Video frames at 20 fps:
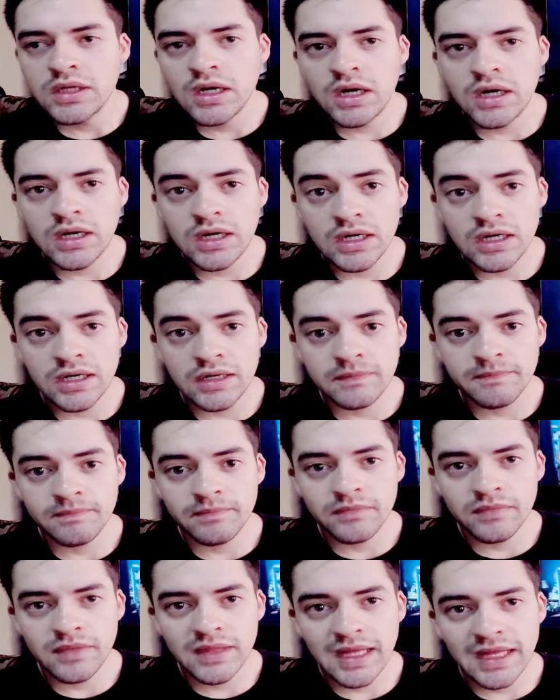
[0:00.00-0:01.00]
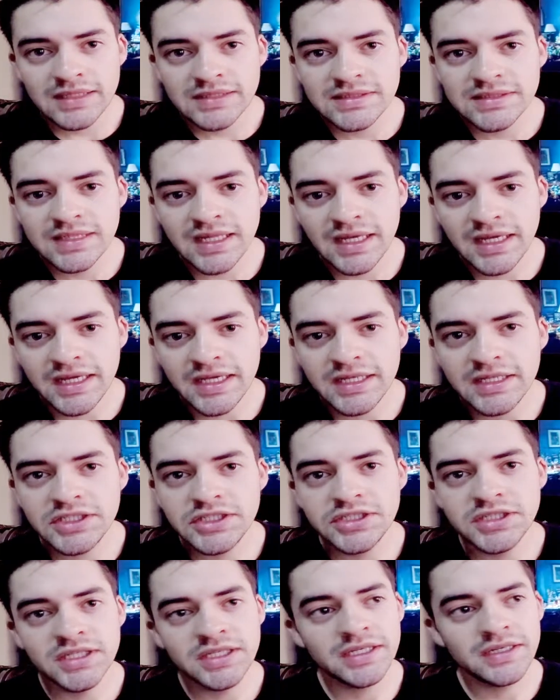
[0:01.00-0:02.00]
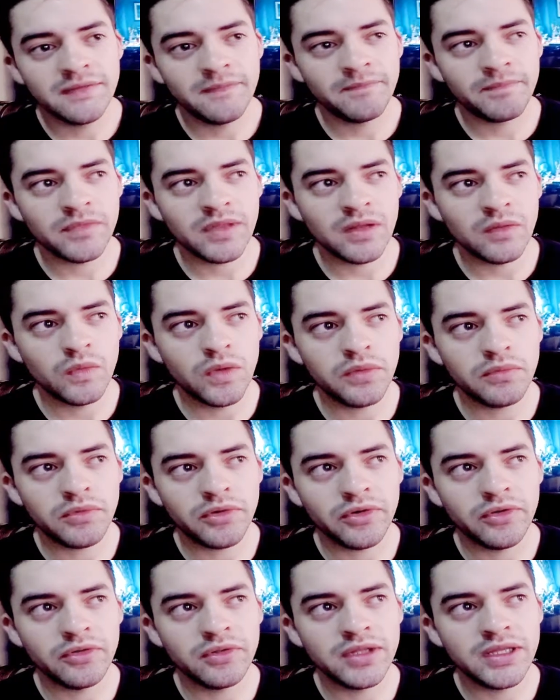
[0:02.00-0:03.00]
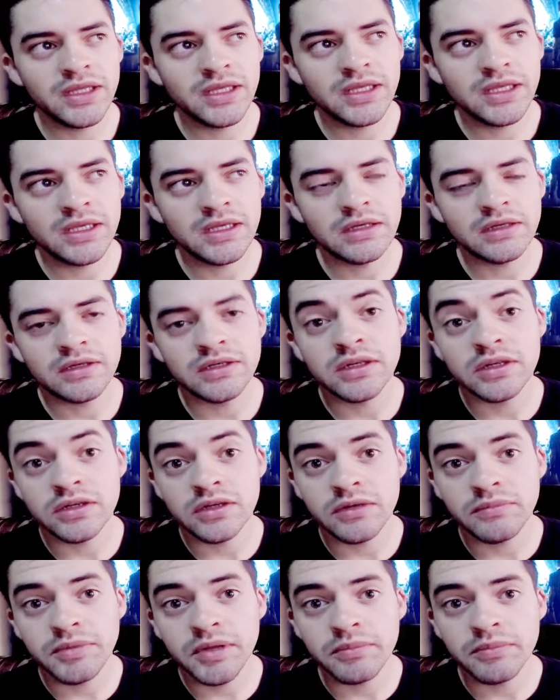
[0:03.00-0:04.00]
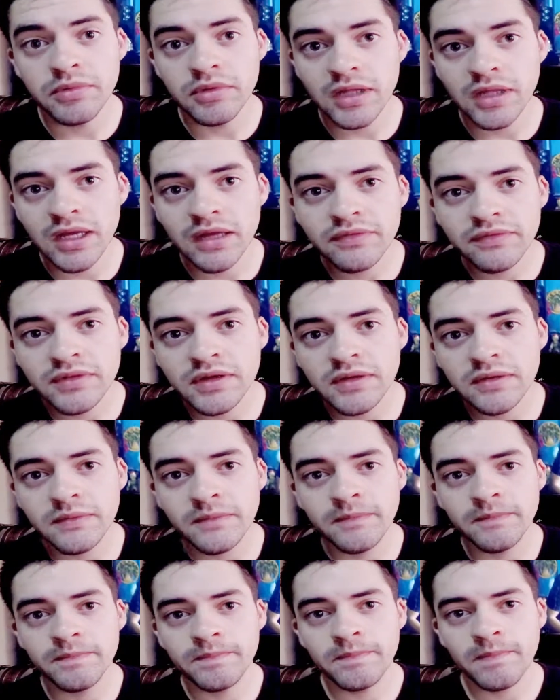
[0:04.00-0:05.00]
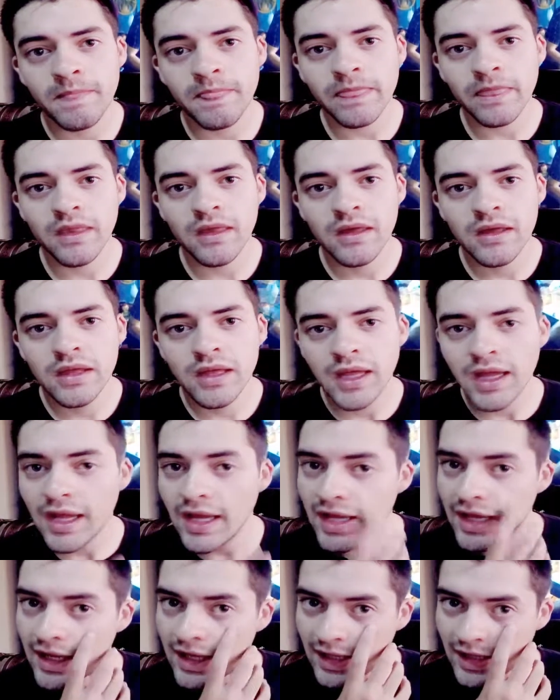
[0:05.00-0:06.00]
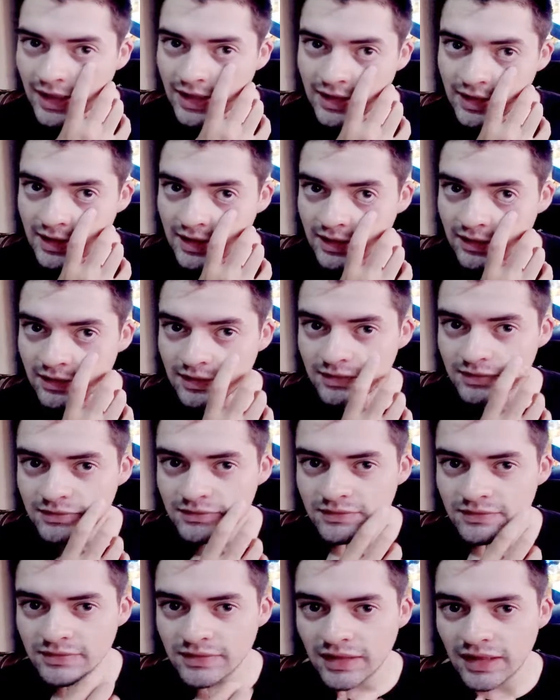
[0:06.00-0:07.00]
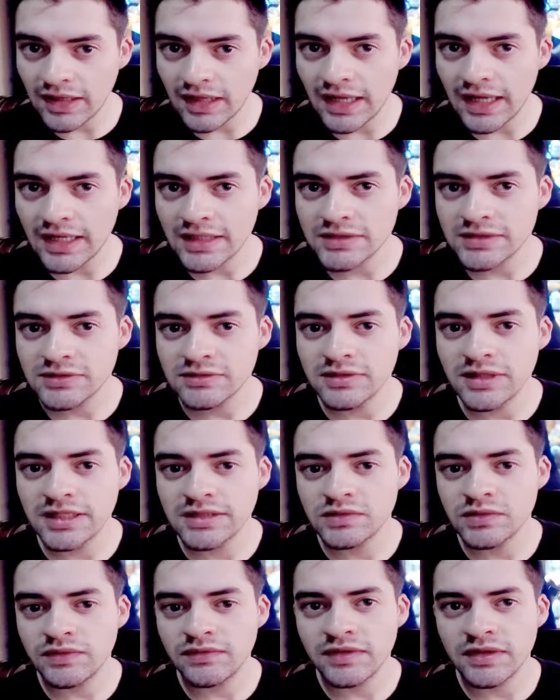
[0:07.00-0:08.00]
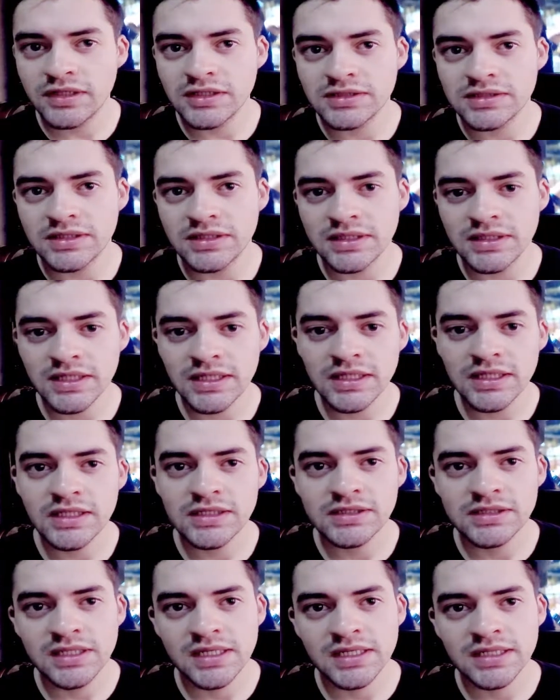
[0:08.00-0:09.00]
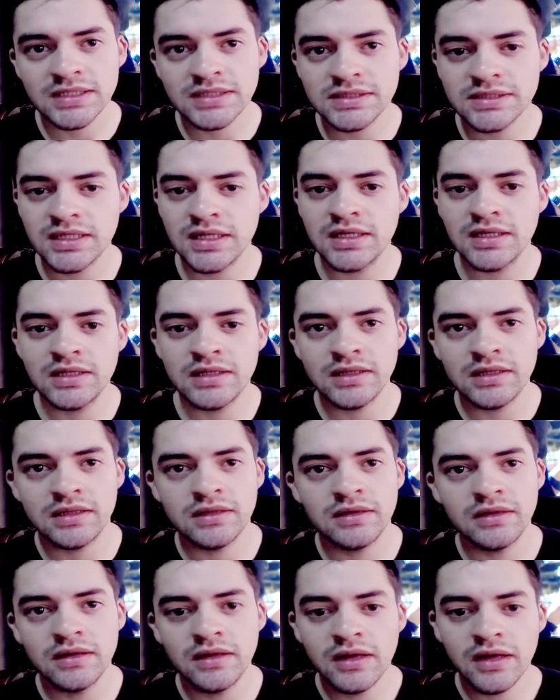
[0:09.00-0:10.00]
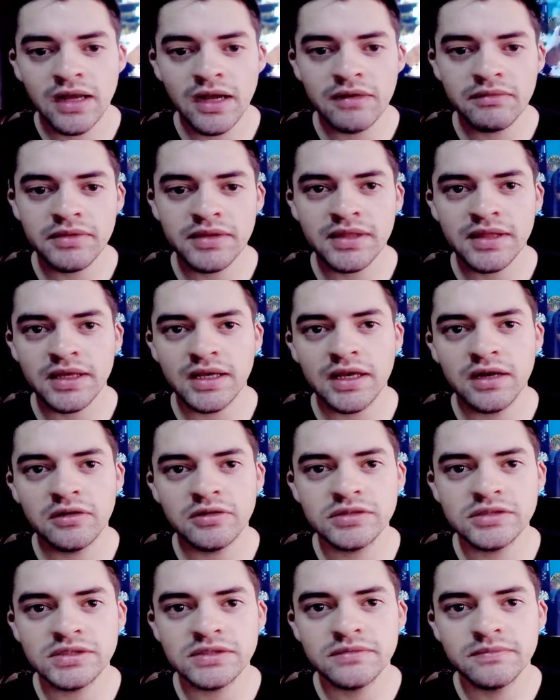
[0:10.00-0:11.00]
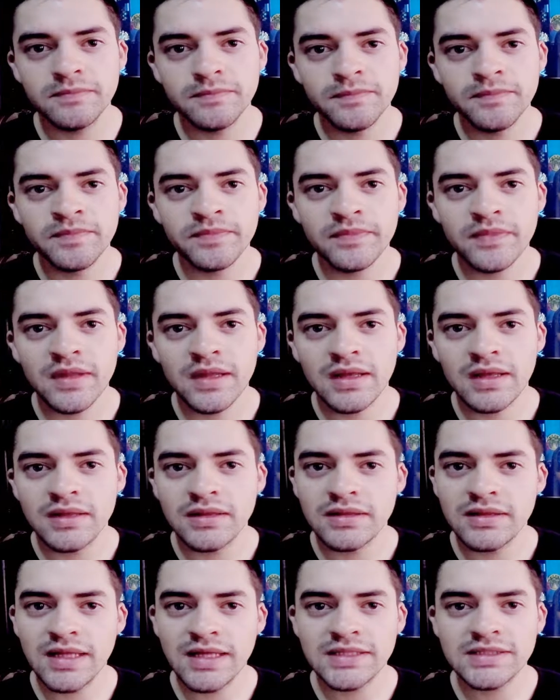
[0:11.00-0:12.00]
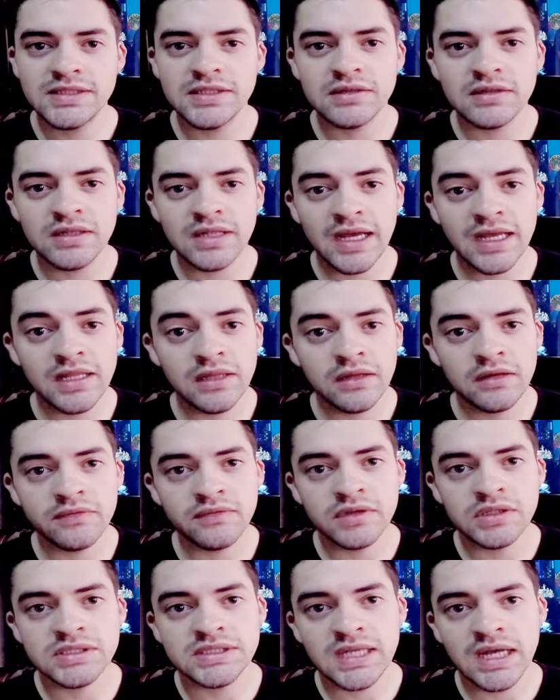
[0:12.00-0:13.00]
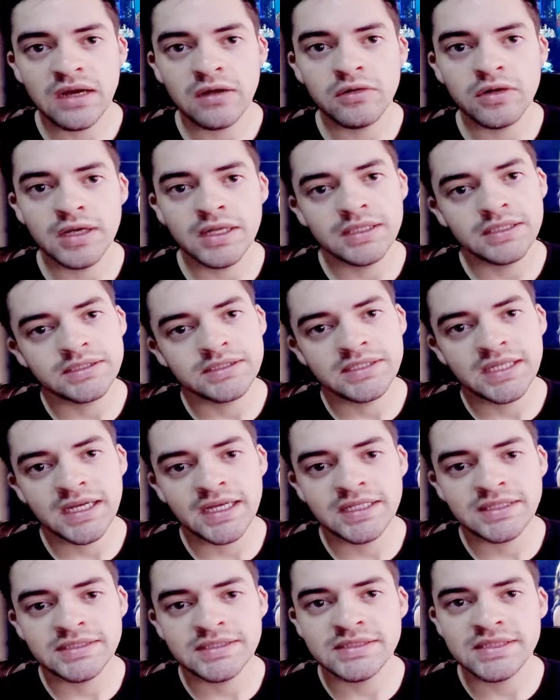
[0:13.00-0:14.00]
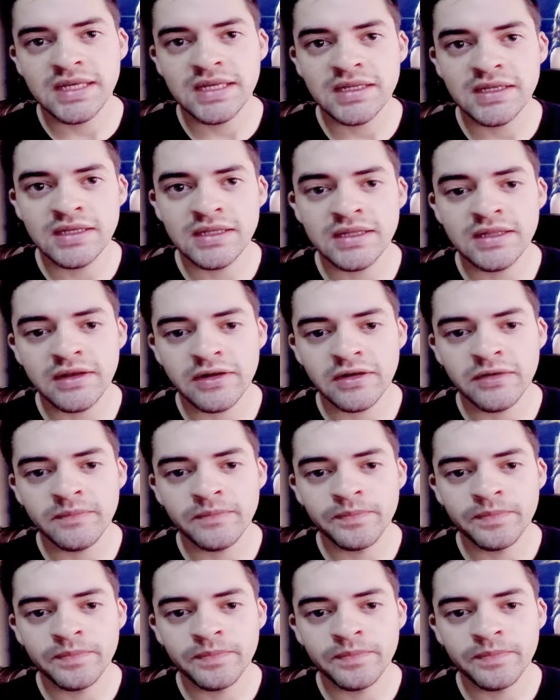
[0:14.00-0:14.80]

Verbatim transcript: That stage, we were only 100 people left, and as soon as we finished the English test and everything else, they took 90 of us out and 10 stayed in there.